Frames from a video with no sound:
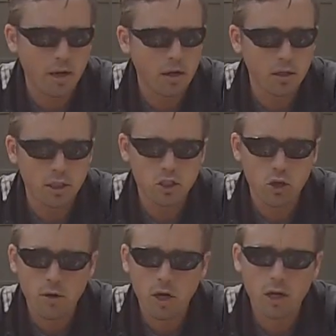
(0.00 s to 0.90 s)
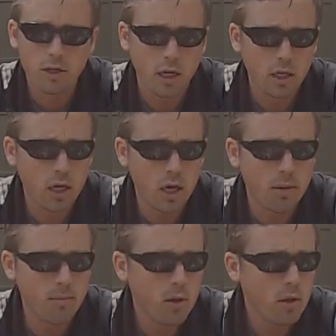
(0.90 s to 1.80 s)
at
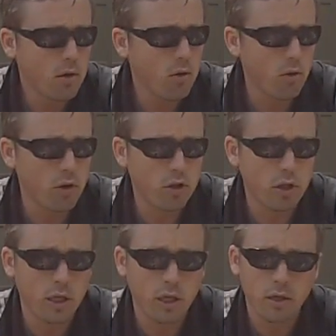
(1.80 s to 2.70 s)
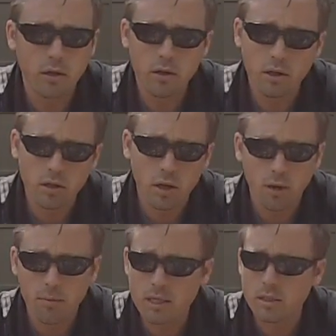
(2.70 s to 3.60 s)
unleashedomaha.com, or you can
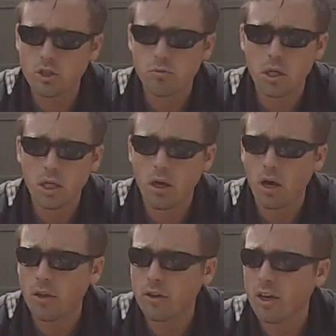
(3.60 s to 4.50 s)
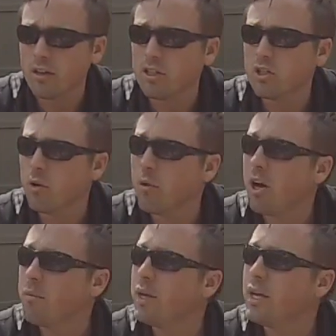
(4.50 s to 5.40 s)
message me on the Unleashed
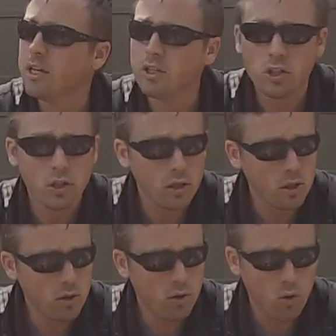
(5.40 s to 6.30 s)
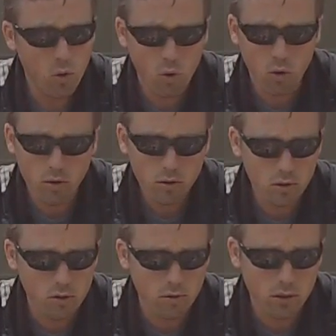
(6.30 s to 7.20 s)
Omaha page, or
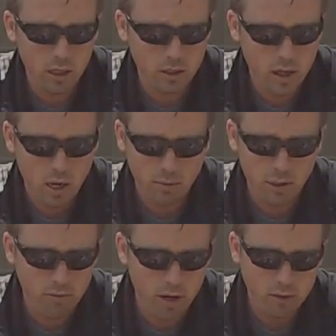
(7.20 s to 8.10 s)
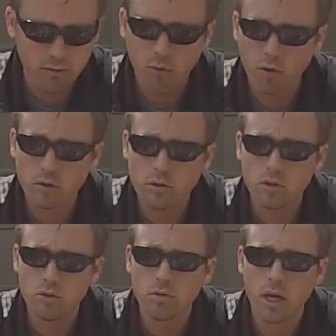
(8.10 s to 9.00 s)
you can dial me direct
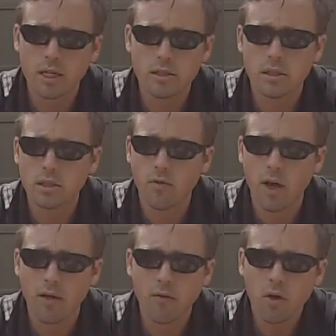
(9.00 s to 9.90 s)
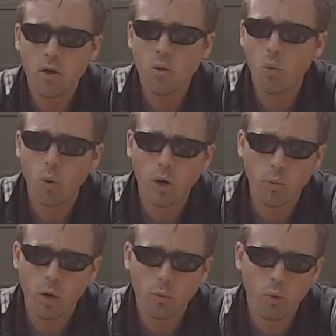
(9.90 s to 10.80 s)

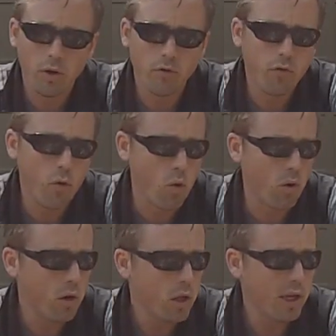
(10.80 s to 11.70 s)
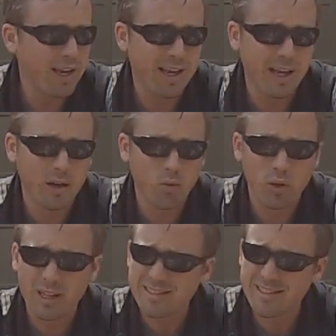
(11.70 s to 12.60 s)
402-965-1114, and
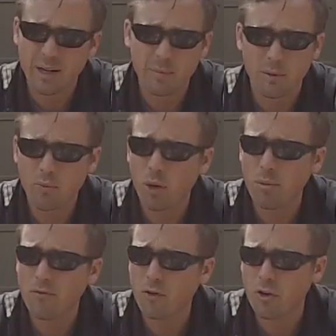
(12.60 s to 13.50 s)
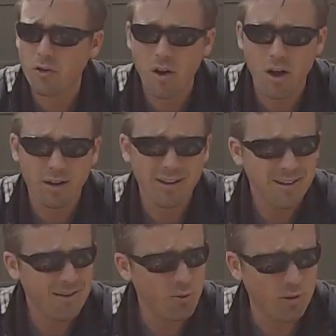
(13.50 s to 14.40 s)
we can set up an appointment for your dog
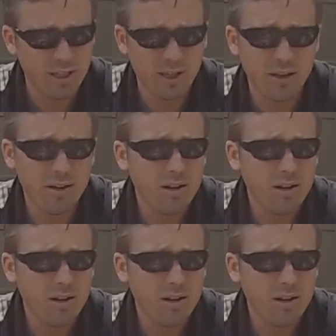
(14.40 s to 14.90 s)
and get